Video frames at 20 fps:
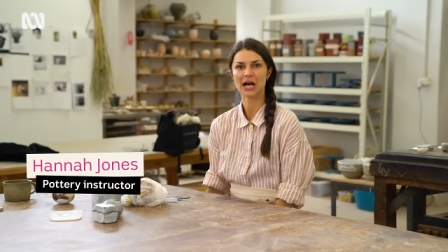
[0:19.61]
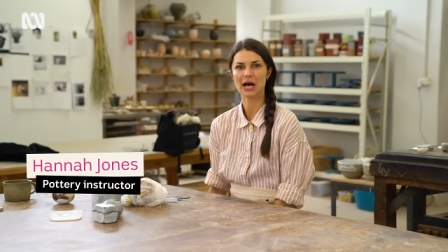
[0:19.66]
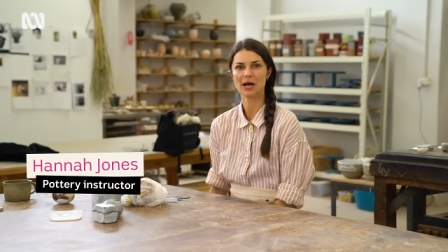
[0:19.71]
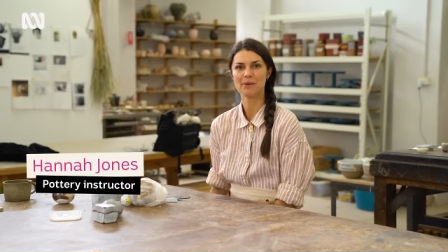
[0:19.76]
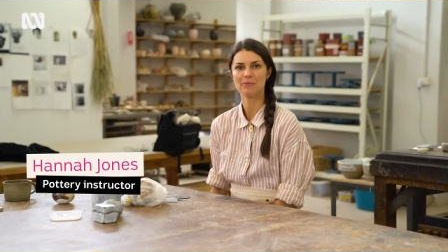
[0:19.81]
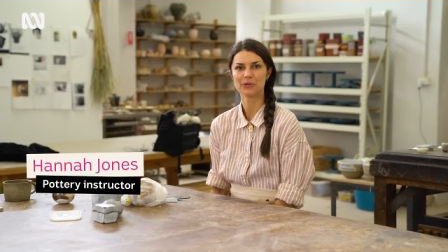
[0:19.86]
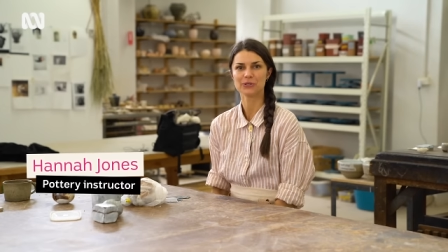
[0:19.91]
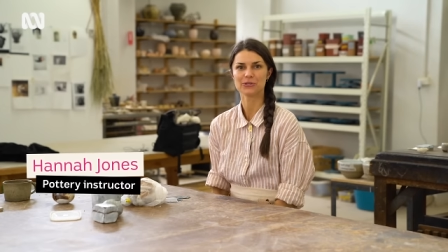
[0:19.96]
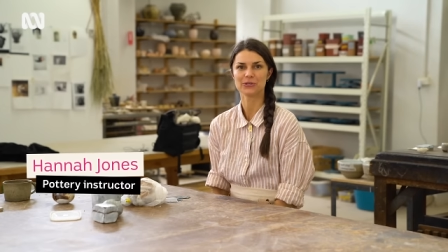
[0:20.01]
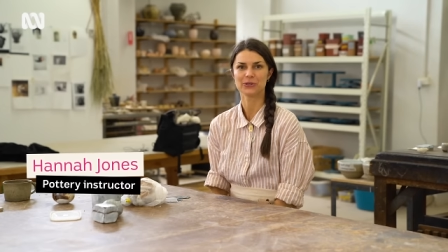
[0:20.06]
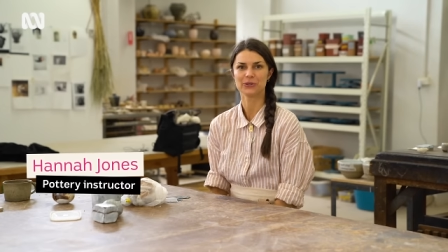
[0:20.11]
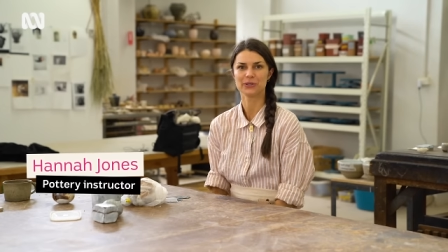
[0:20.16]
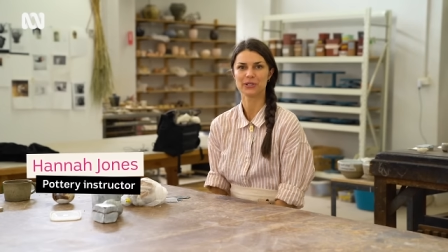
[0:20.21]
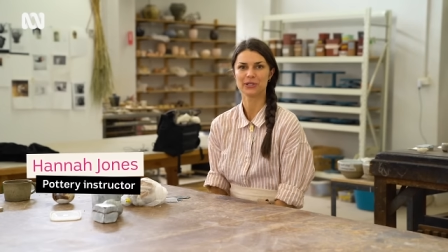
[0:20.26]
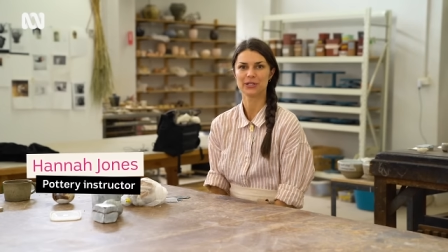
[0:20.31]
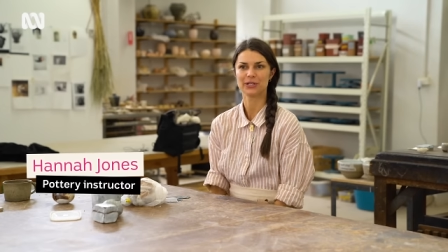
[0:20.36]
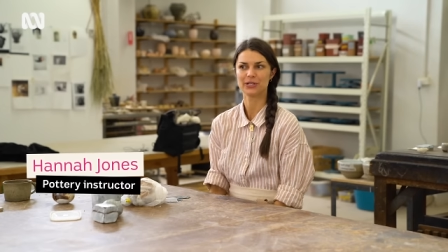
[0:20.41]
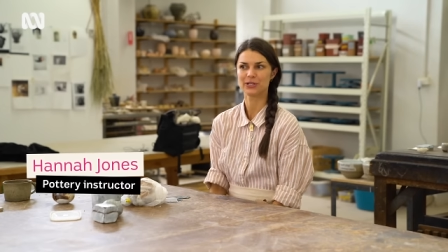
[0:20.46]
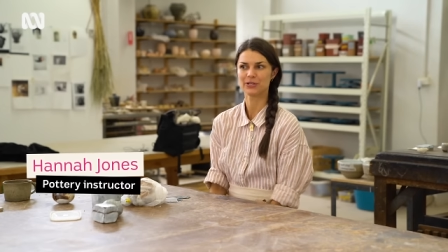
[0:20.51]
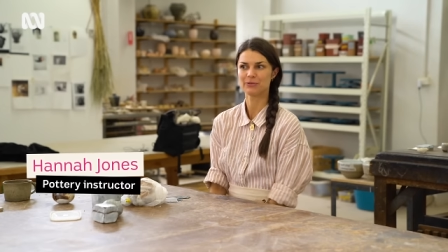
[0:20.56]
I'm also
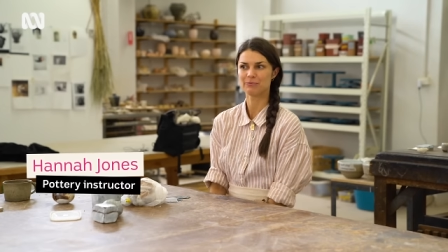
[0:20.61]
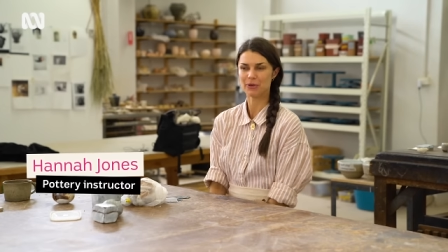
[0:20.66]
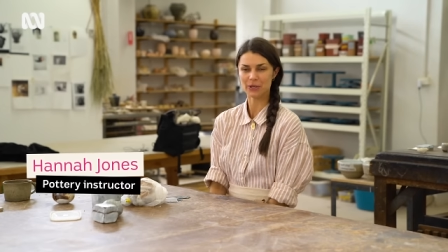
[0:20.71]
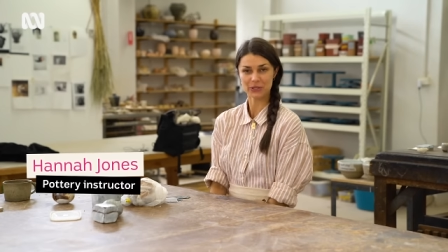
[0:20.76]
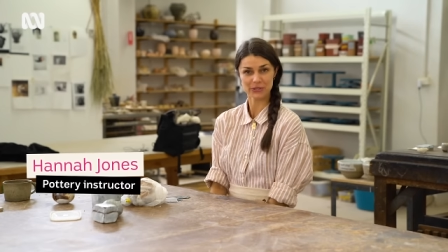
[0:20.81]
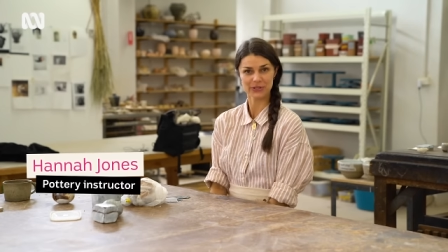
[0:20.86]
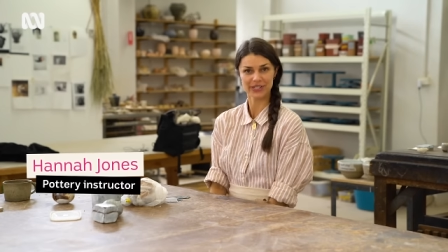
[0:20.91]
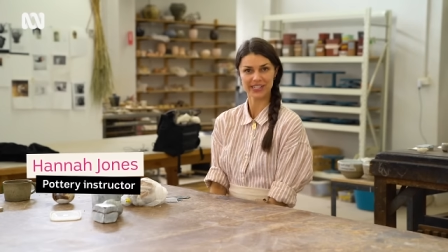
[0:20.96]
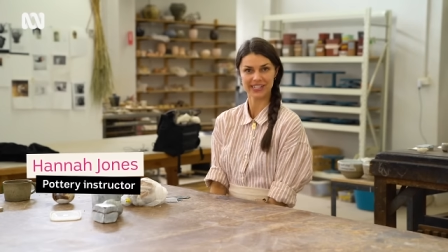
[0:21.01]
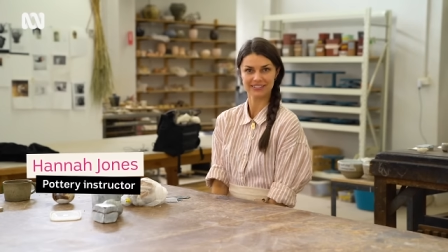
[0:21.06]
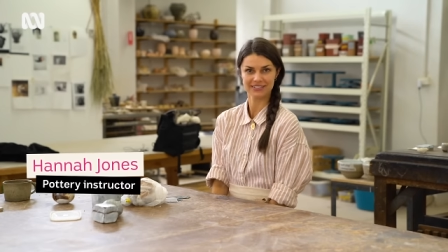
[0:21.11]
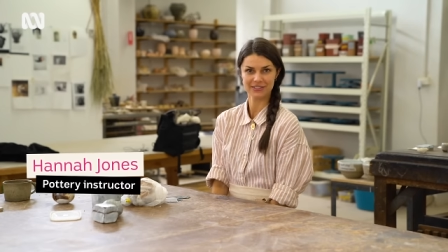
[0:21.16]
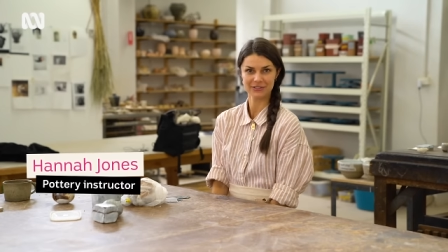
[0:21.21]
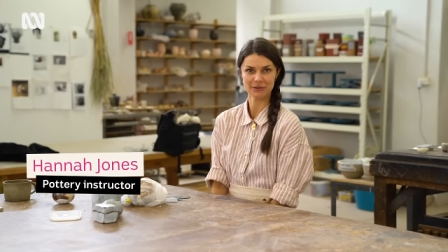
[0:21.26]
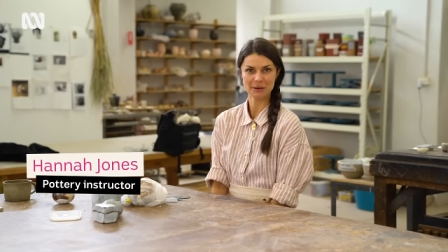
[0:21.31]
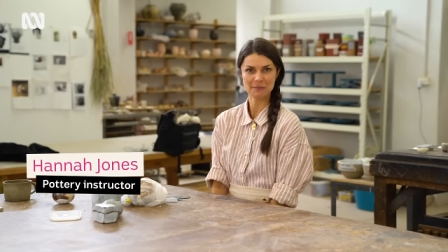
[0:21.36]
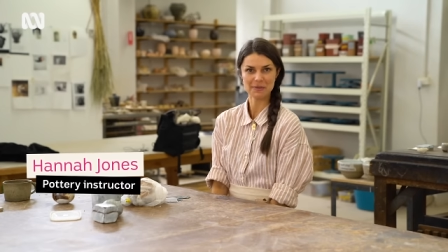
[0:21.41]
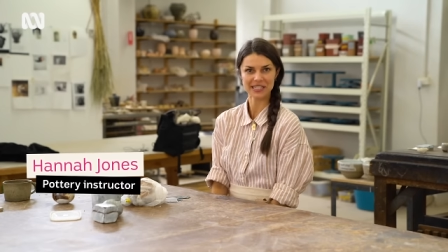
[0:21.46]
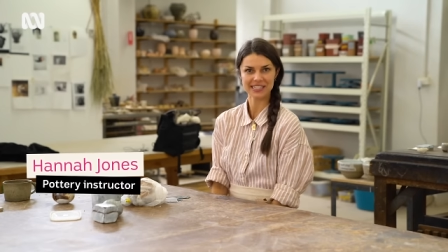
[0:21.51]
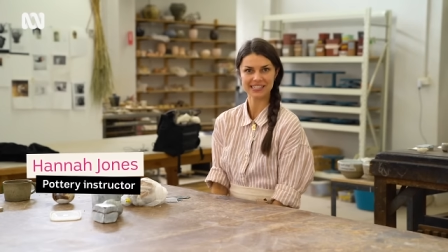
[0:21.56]
a pottery
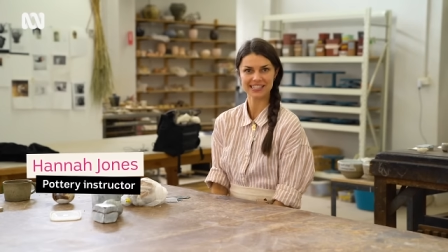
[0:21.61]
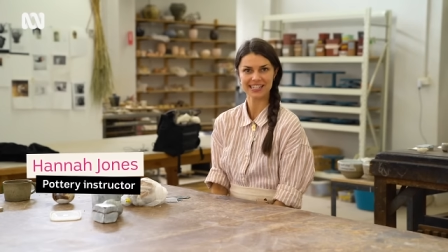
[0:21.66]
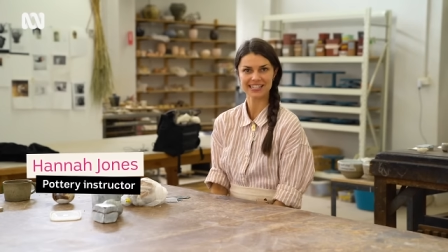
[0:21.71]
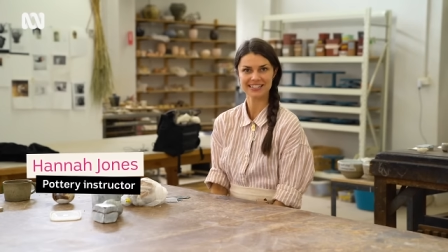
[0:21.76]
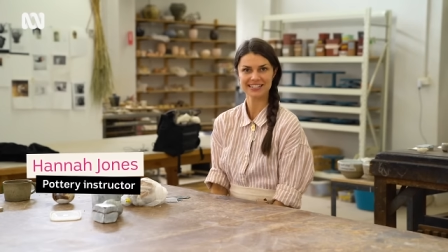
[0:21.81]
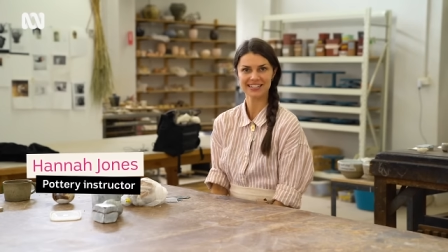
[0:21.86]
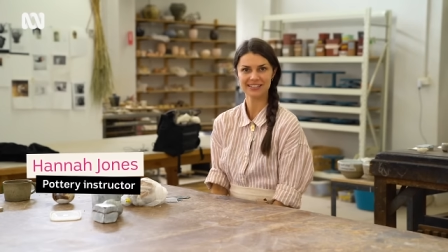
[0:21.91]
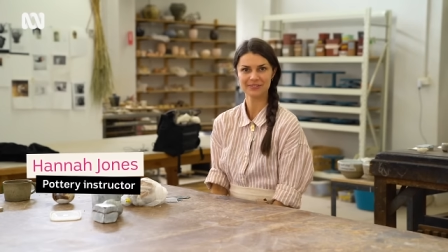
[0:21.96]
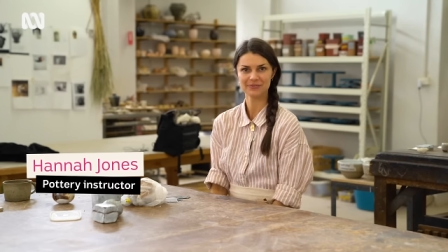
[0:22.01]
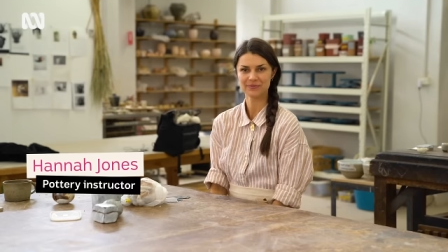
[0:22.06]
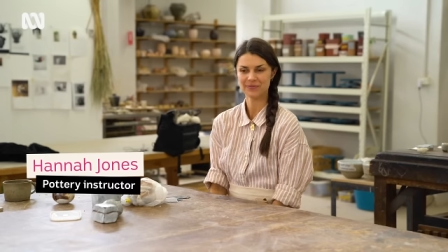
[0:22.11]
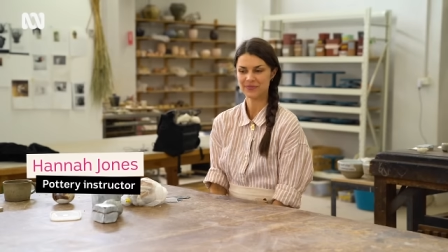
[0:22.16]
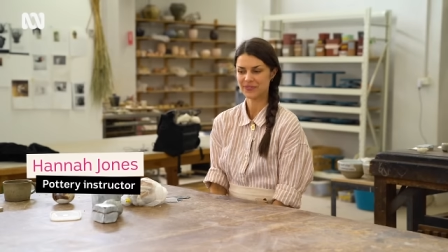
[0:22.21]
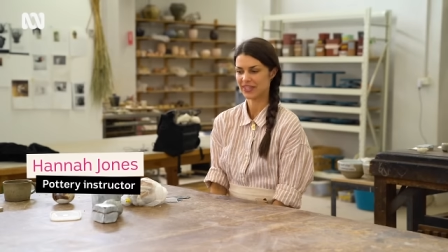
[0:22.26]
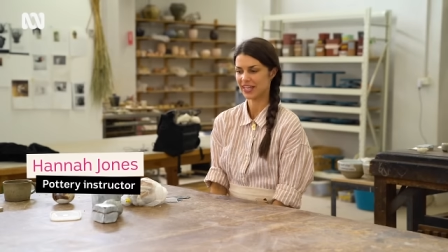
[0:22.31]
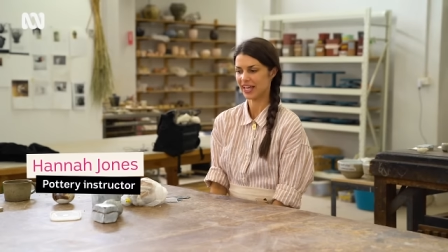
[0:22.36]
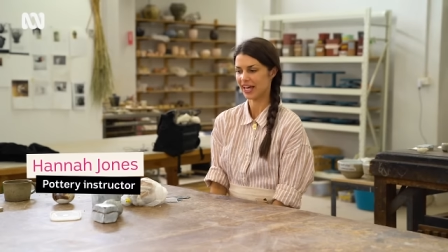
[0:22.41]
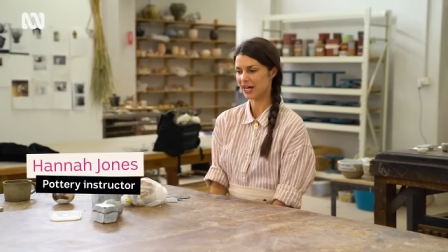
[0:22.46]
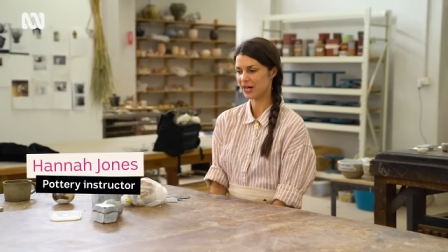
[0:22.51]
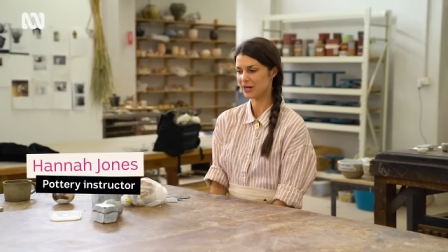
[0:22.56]
ceramics teacher.
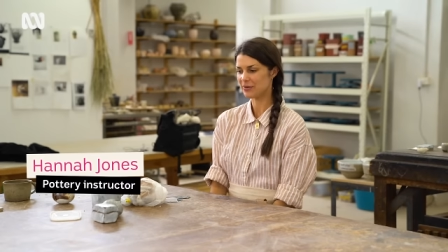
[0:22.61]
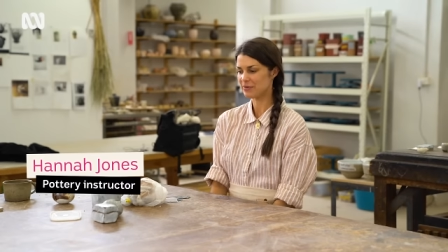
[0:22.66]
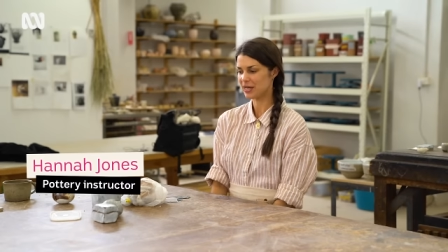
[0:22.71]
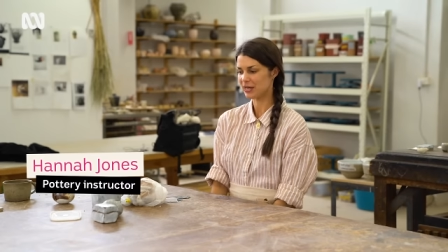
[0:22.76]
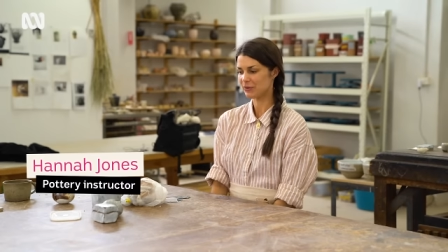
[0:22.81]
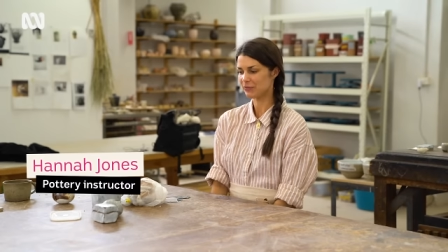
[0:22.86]
Um,